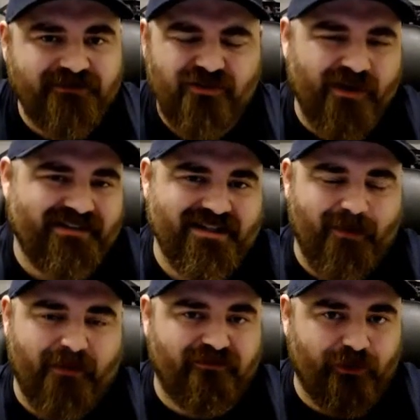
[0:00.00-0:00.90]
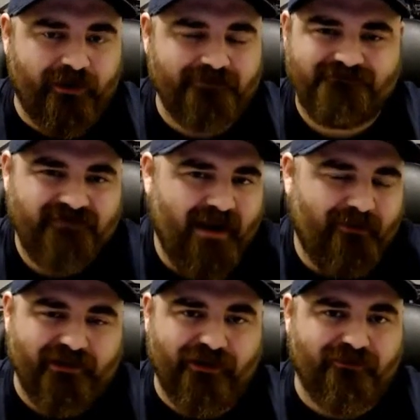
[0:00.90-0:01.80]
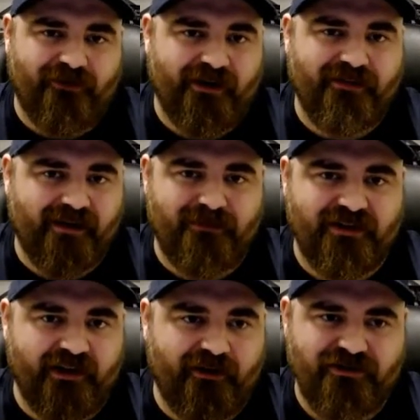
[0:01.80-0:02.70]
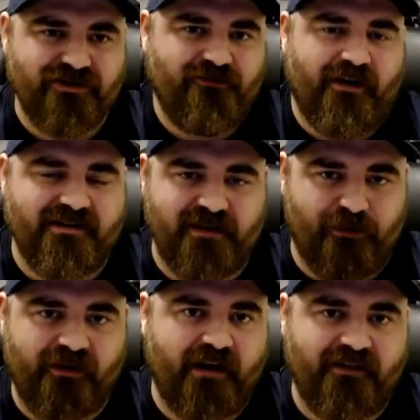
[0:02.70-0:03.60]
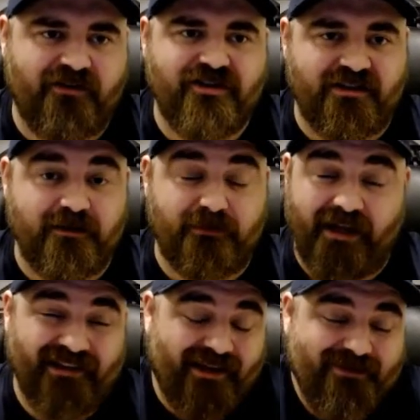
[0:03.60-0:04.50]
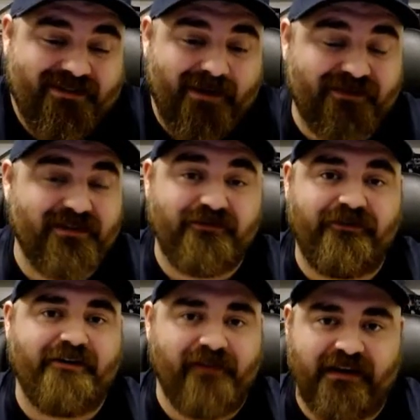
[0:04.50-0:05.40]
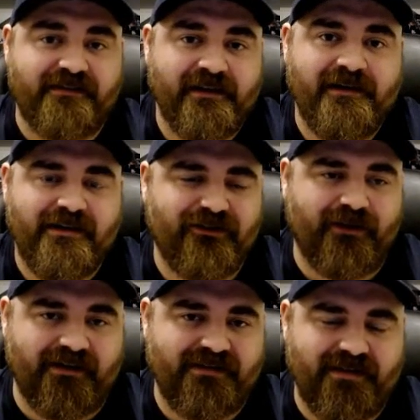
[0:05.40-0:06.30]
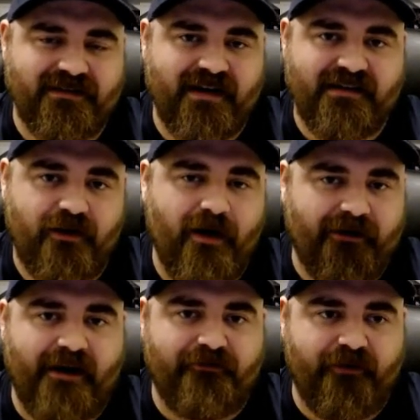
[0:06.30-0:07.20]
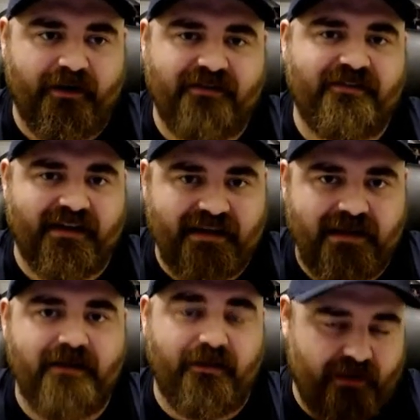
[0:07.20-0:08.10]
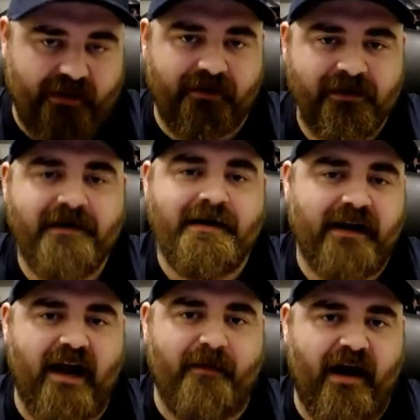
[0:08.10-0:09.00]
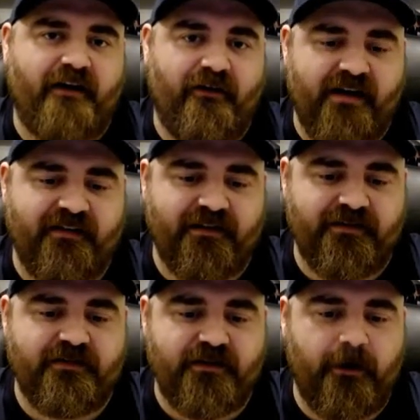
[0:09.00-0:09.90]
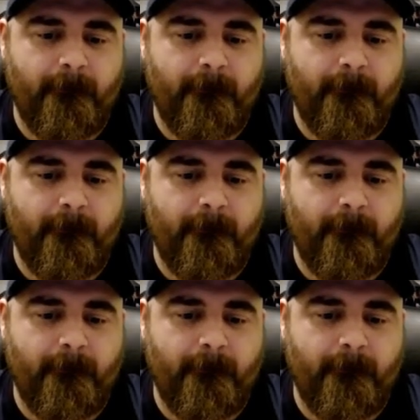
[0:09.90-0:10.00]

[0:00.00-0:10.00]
Just want to see them on the floor. Not really looking for anything in particular. It's just fun to see those guys get a chance to play. And like we said, this is a fun event. So getting to see these guys go out and have fun is the key thing coming out of craziness this year.